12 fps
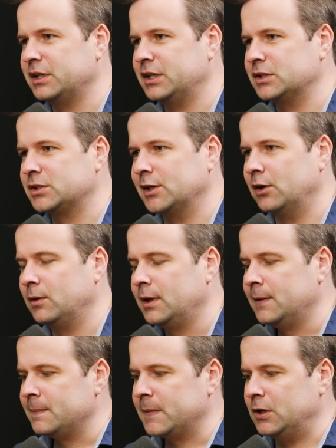And so,
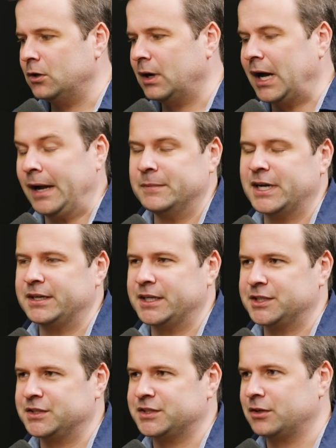you know, I'm not
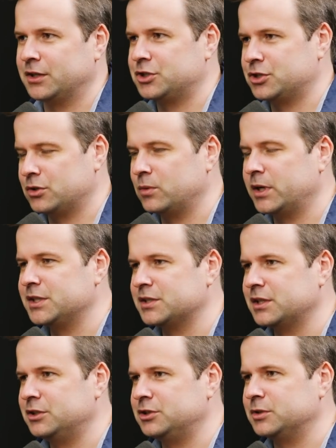necessarily sure what he's
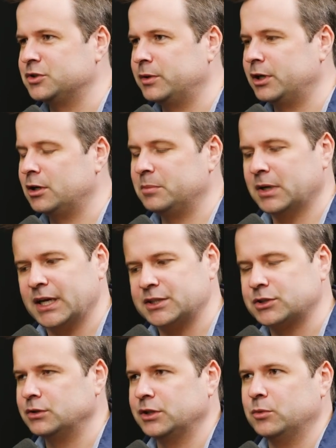going to do with Twitter, but I
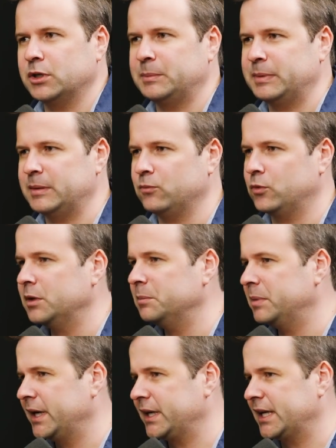certainly would have been, wouldn't
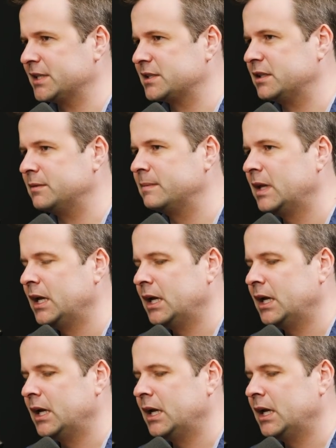bet against him.